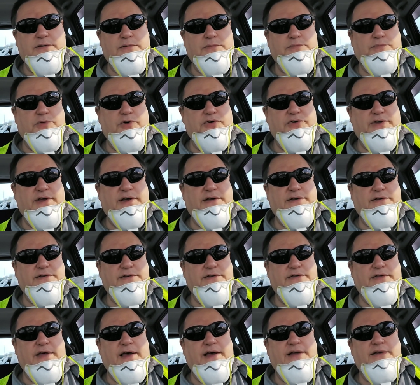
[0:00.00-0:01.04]
predict
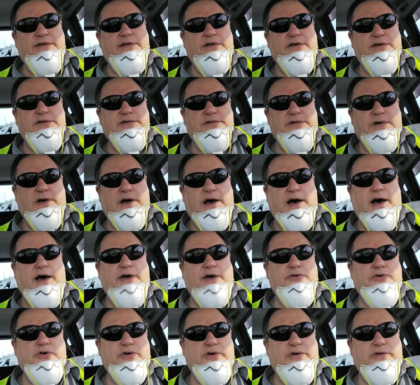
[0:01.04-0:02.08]
that
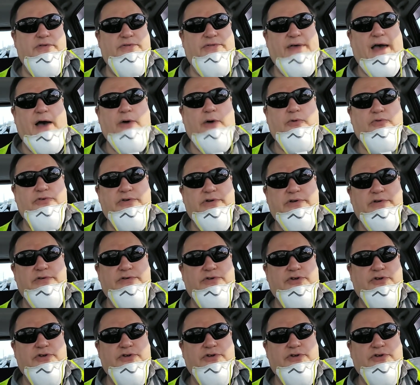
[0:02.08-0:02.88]
100,000